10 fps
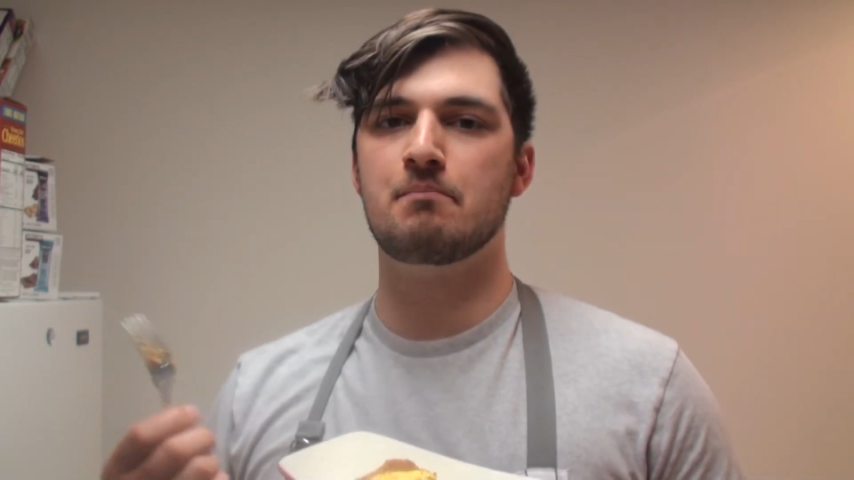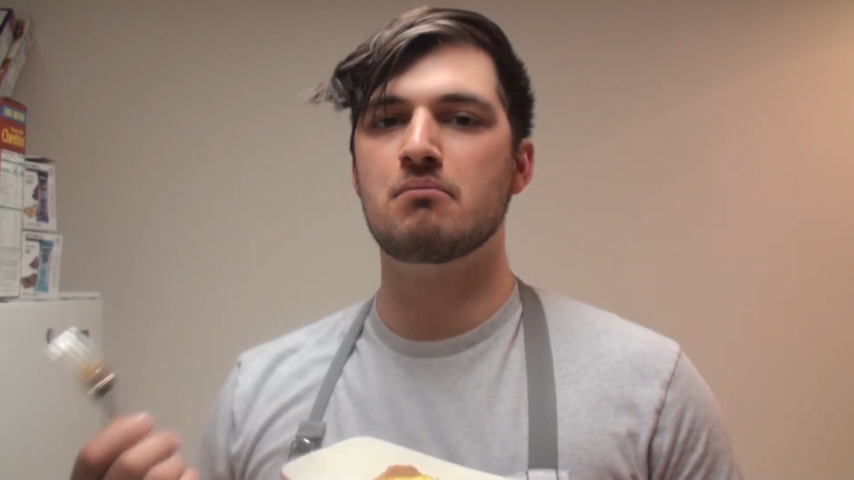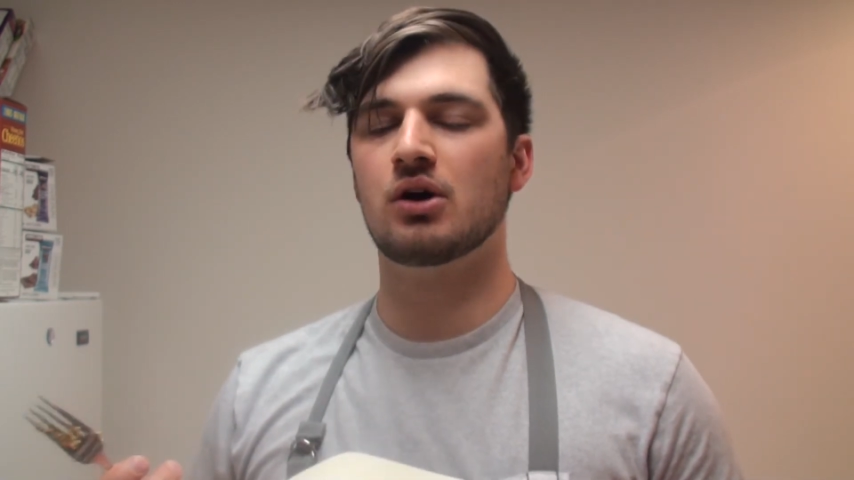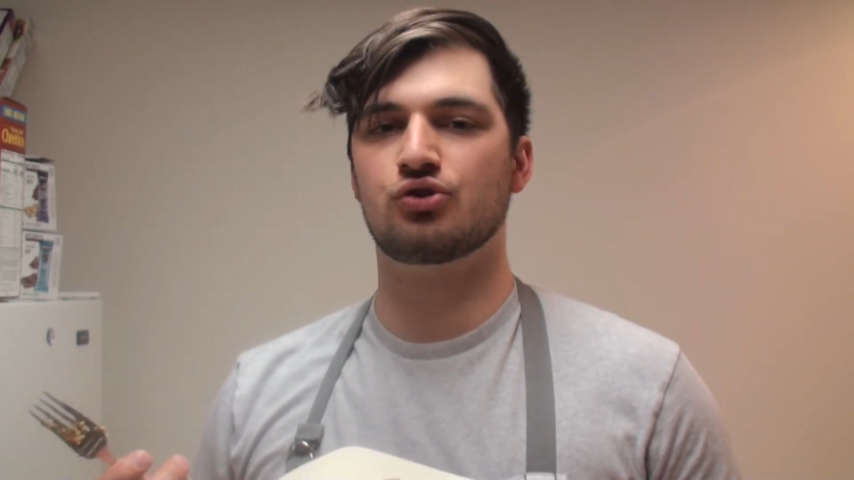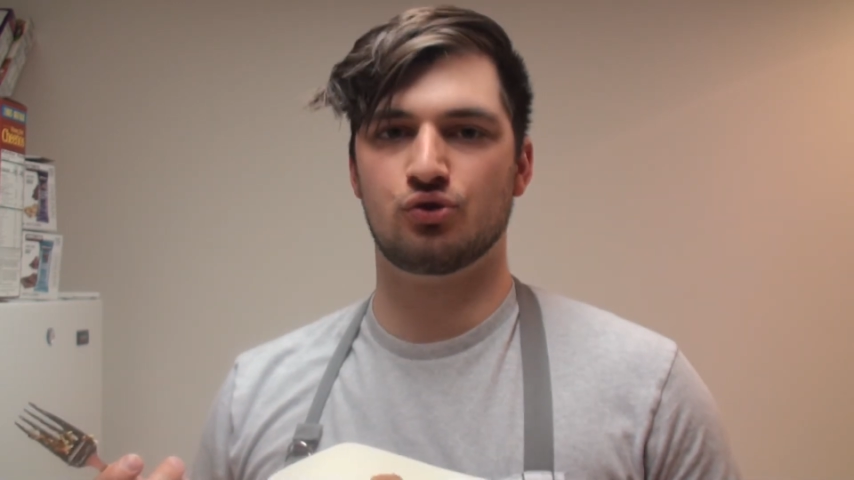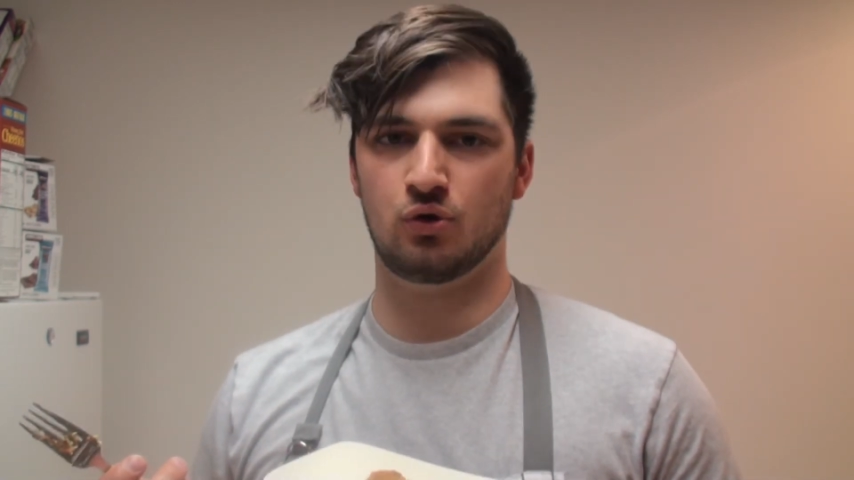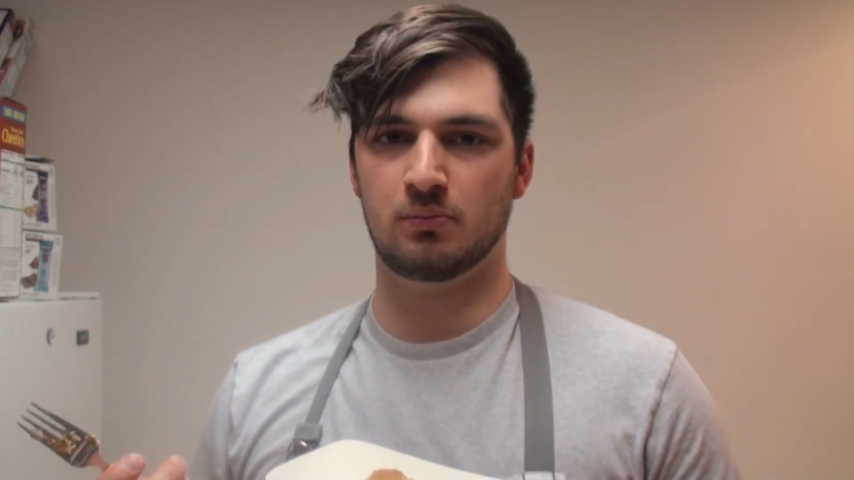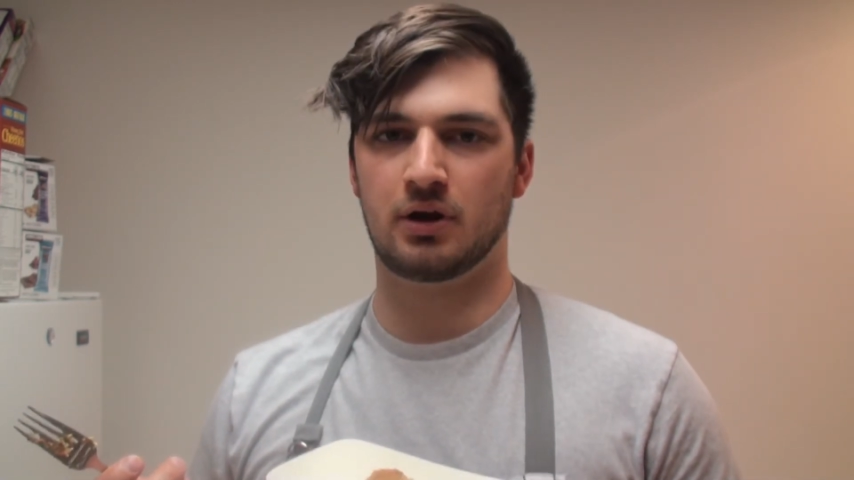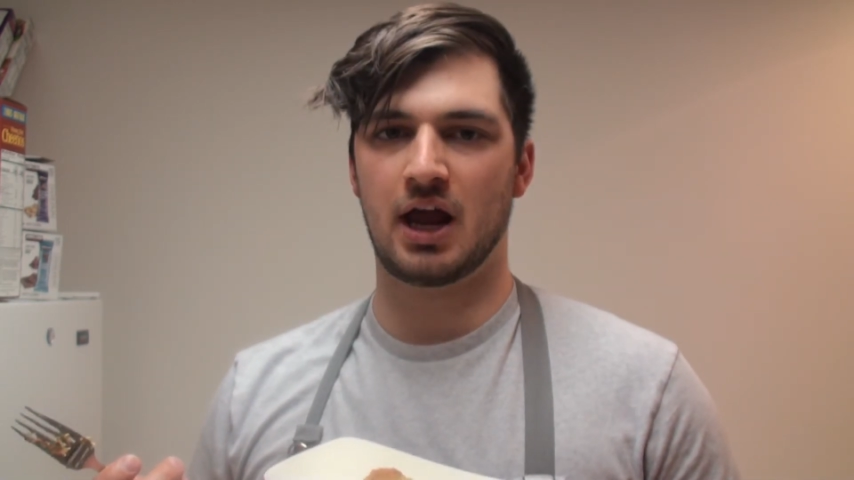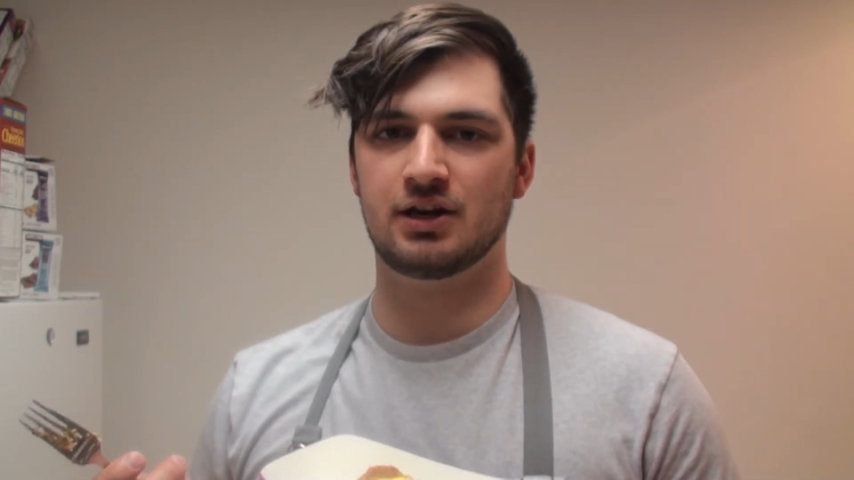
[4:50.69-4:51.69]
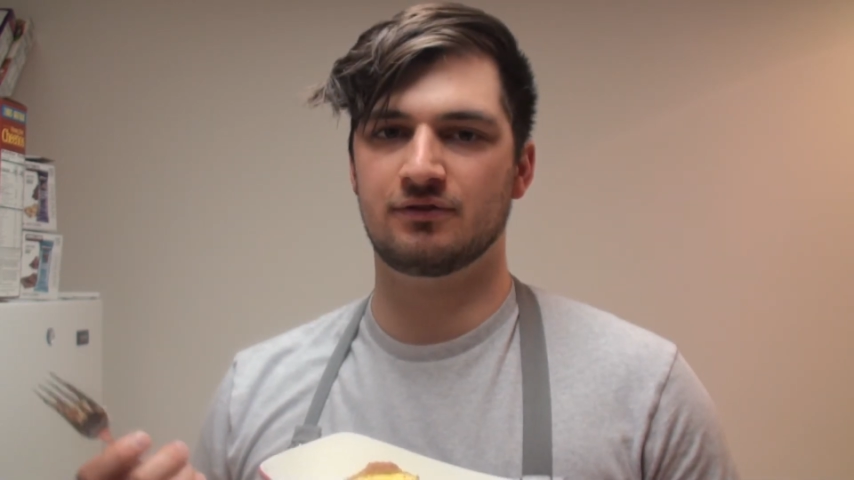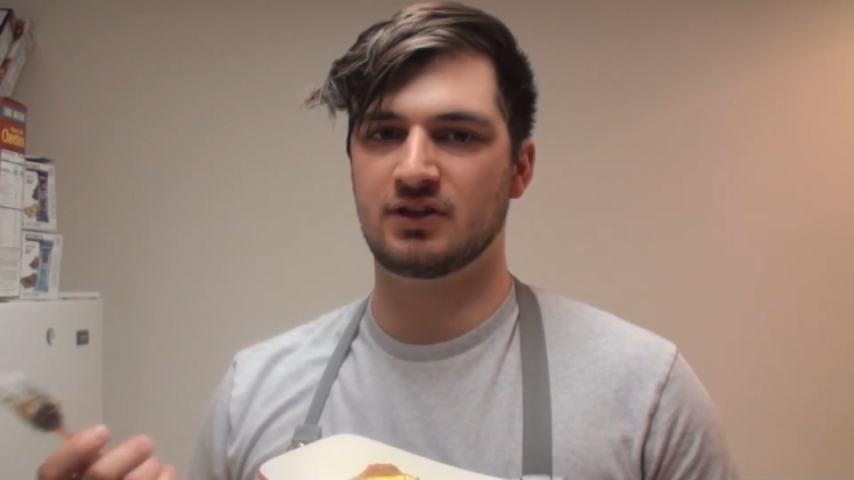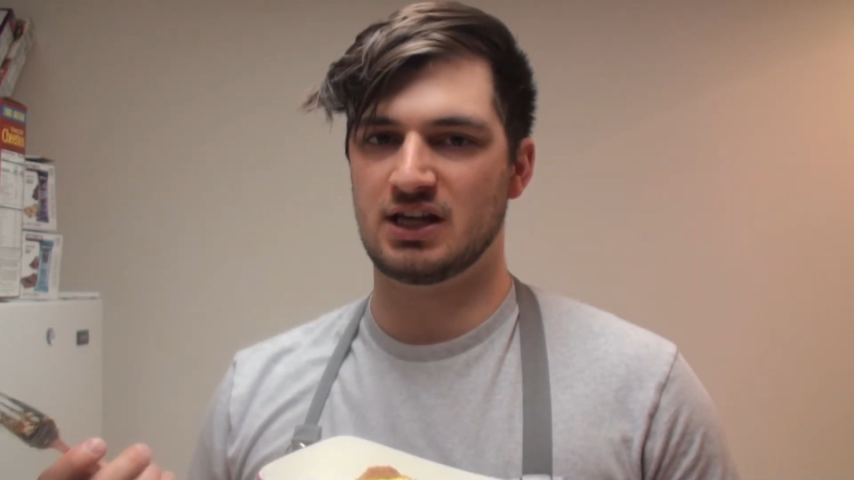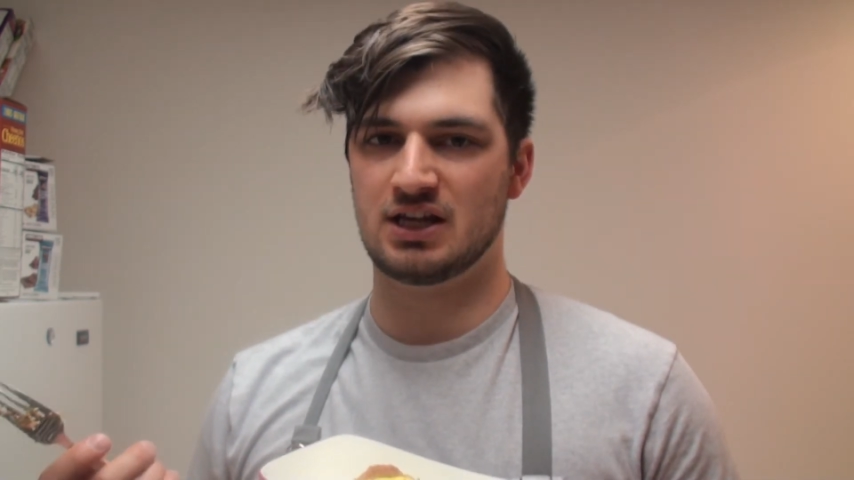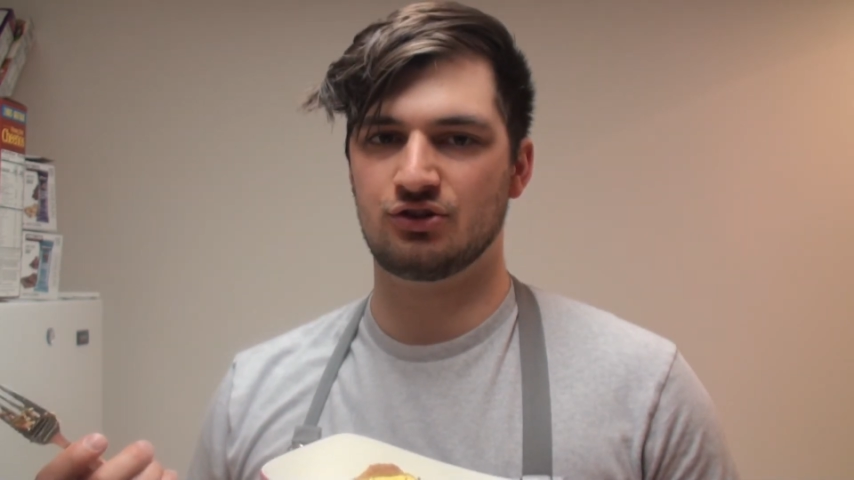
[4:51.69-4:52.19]
mushroom kind of
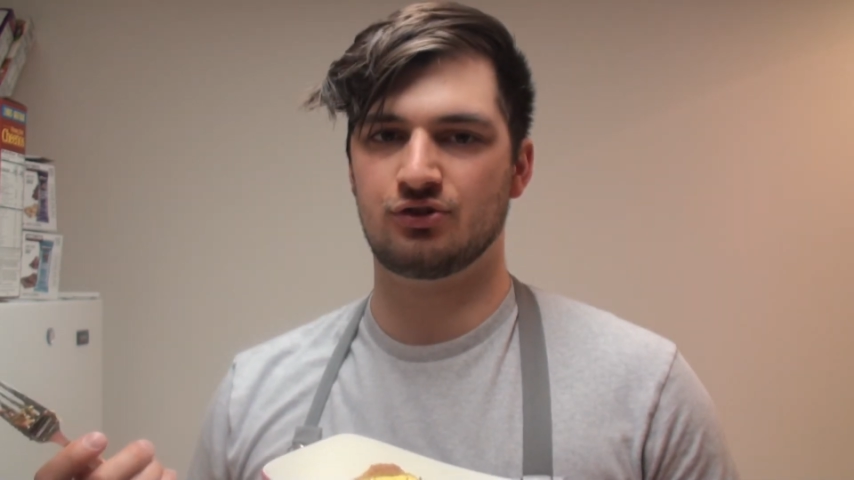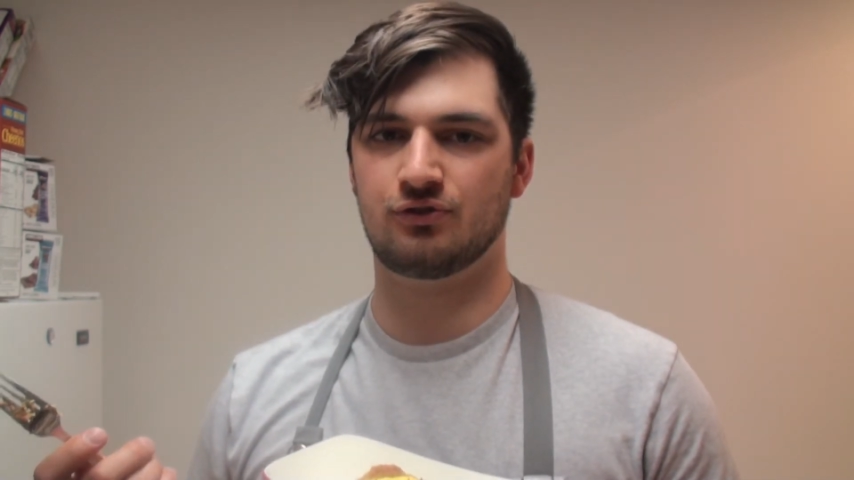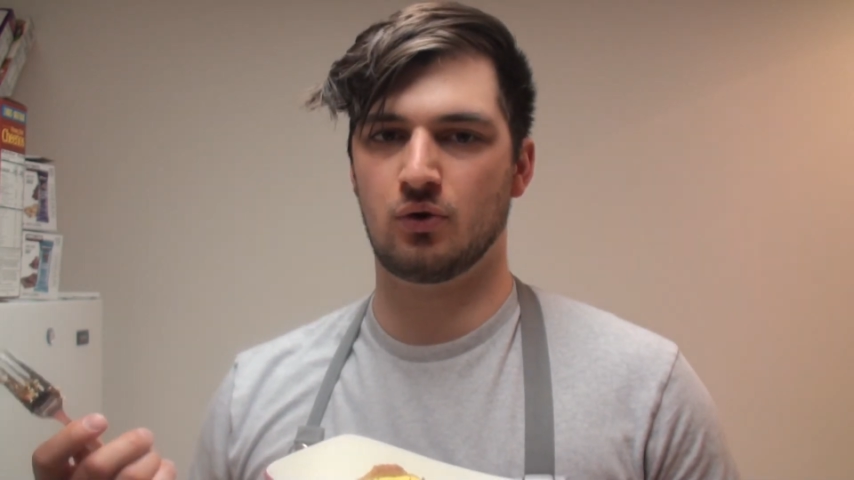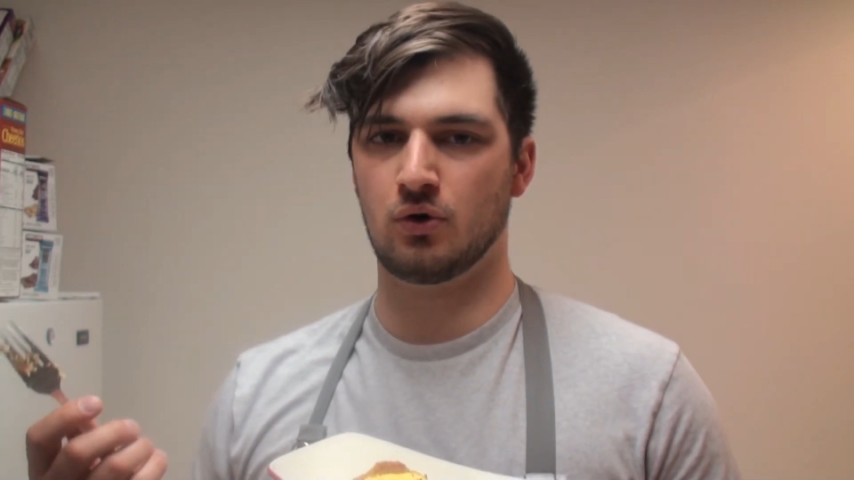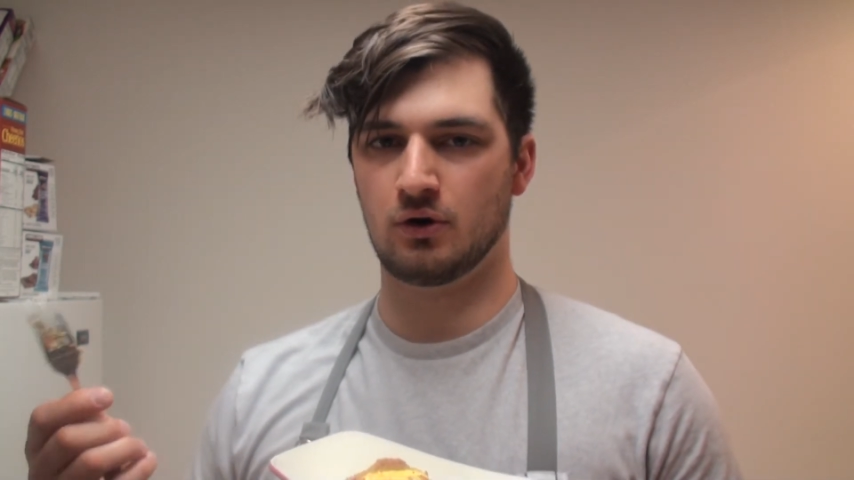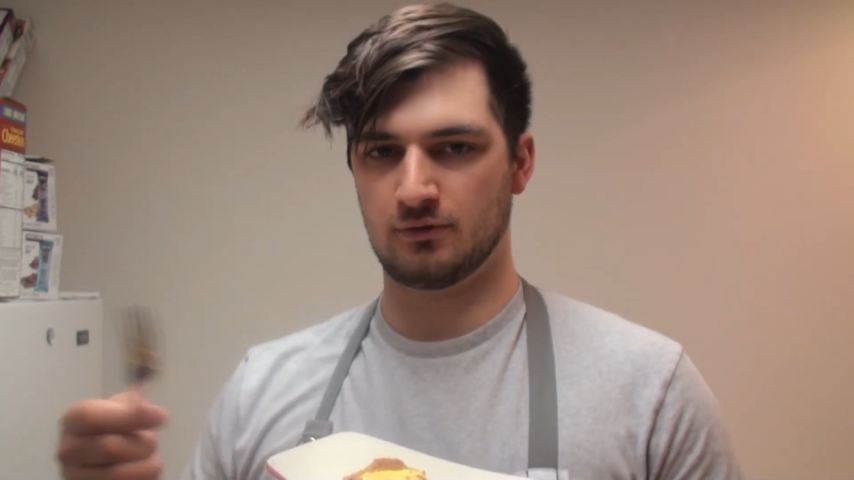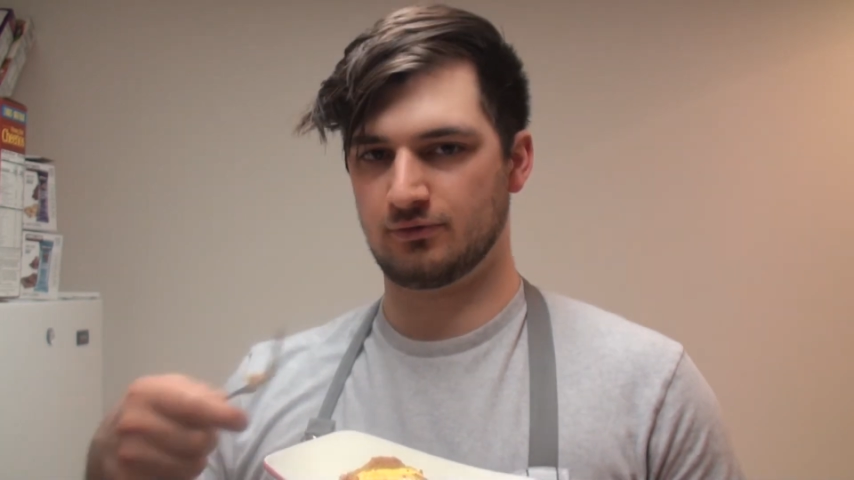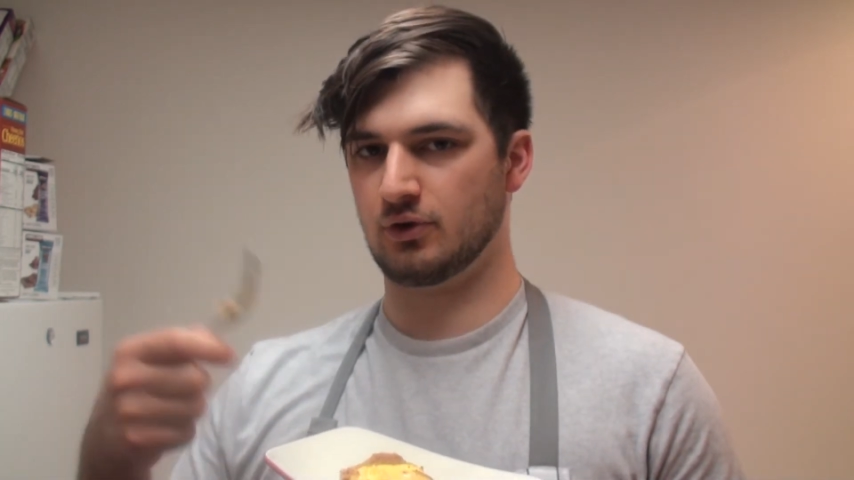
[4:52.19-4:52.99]
quiche for